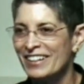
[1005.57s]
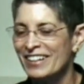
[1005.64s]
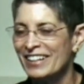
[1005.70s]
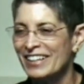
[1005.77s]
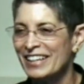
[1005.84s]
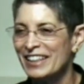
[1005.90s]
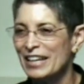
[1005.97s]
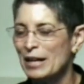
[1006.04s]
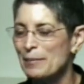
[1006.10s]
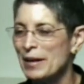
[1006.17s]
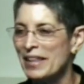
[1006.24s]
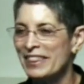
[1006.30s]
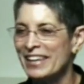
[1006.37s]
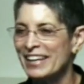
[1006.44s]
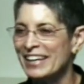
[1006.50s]
Anything
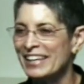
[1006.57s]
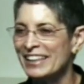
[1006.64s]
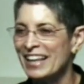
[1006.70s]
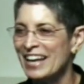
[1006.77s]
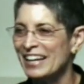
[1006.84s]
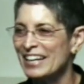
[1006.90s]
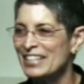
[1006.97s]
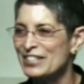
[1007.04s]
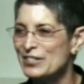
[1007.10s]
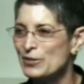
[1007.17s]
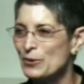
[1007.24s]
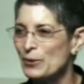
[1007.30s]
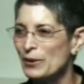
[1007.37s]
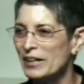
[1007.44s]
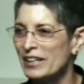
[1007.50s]
about thinking like a
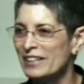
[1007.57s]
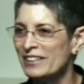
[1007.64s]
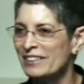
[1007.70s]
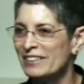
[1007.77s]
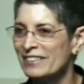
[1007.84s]
historian?